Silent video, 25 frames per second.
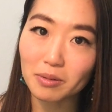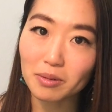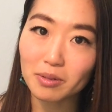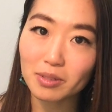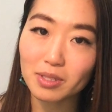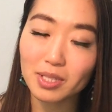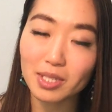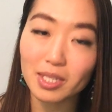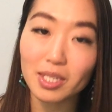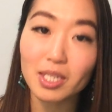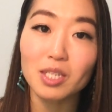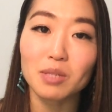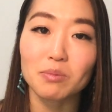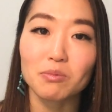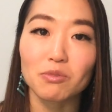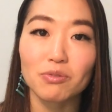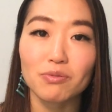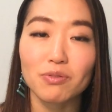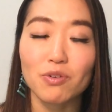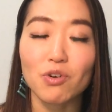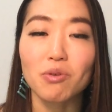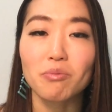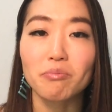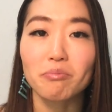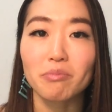theme
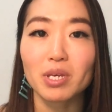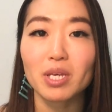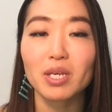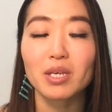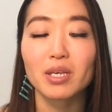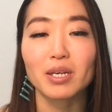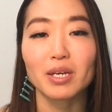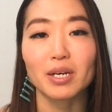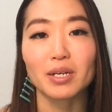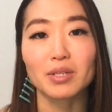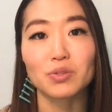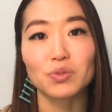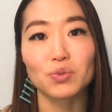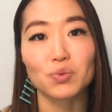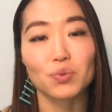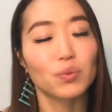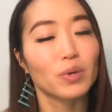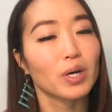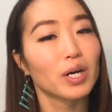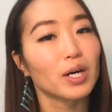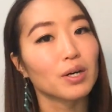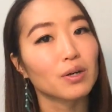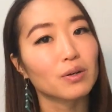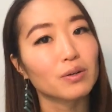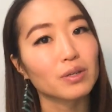for me as
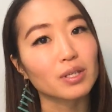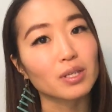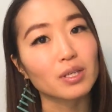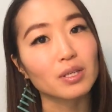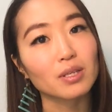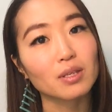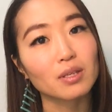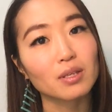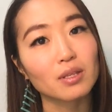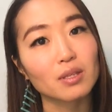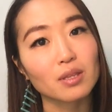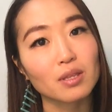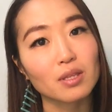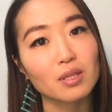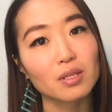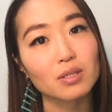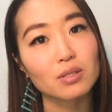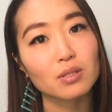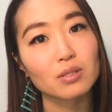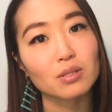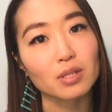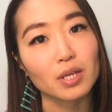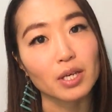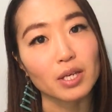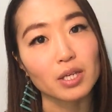well in
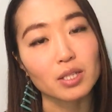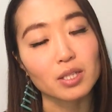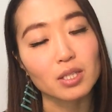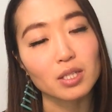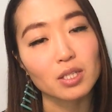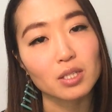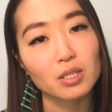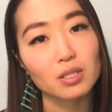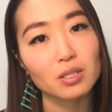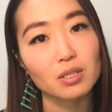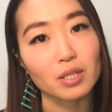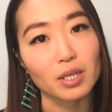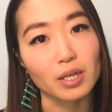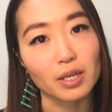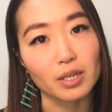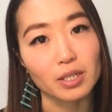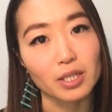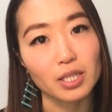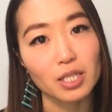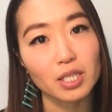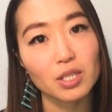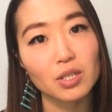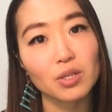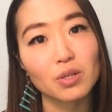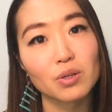these
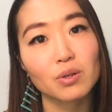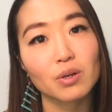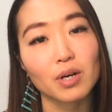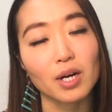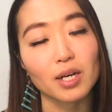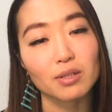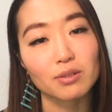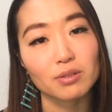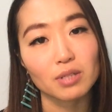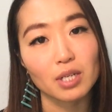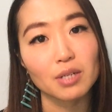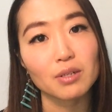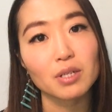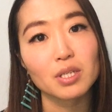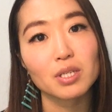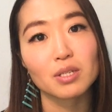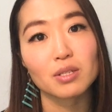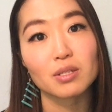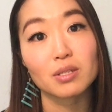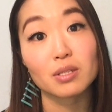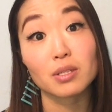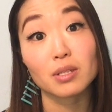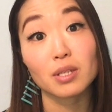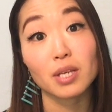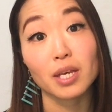Leo
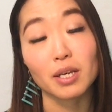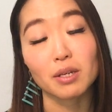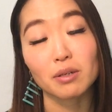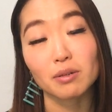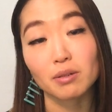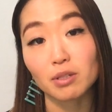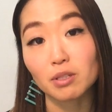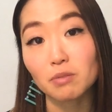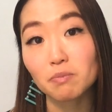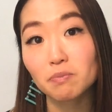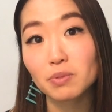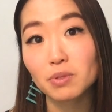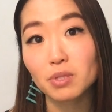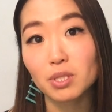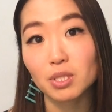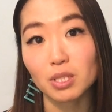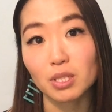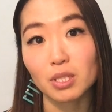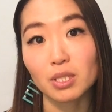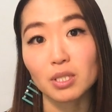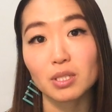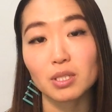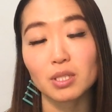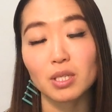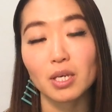Aquarius
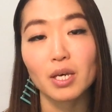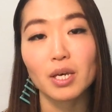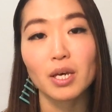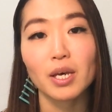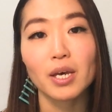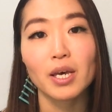eclipses.